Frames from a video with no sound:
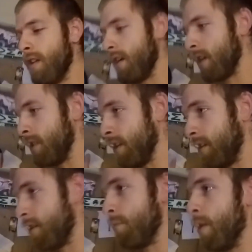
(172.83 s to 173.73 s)
and then
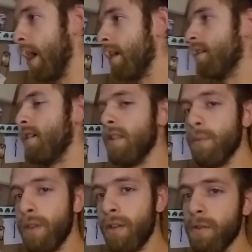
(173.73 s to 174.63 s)
come back and then we
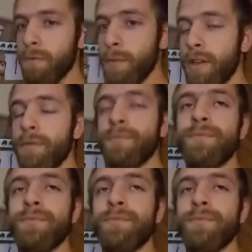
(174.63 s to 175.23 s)
can go from there,